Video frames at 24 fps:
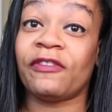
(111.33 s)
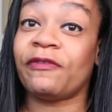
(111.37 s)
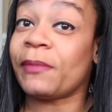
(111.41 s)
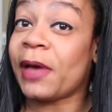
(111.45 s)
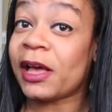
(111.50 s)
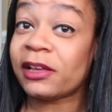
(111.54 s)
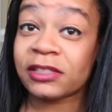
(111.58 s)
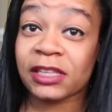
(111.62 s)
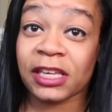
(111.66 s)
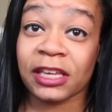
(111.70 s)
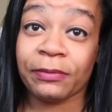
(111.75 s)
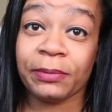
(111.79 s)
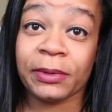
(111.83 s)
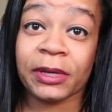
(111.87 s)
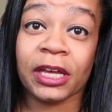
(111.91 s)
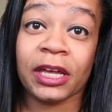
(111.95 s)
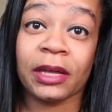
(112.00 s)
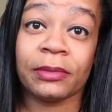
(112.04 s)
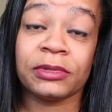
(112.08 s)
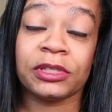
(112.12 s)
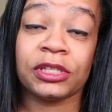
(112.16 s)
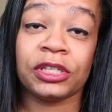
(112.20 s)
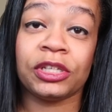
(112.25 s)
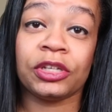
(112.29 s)
mousekeeping
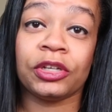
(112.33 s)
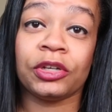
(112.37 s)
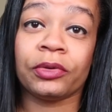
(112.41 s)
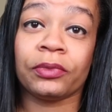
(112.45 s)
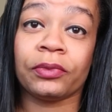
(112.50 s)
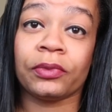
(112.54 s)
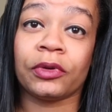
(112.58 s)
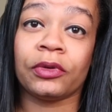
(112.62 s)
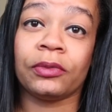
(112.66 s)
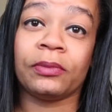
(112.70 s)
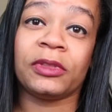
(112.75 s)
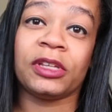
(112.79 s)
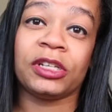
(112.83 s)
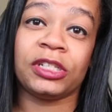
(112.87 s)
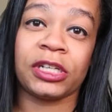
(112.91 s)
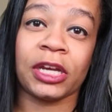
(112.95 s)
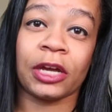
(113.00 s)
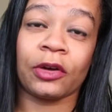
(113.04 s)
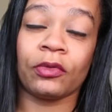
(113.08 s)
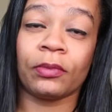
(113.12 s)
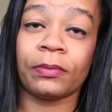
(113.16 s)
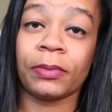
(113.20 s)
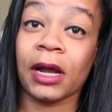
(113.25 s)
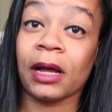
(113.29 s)
comes into your room, the
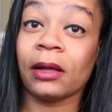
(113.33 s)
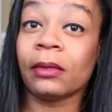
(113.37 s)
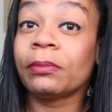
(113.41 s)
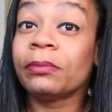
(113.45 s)
check will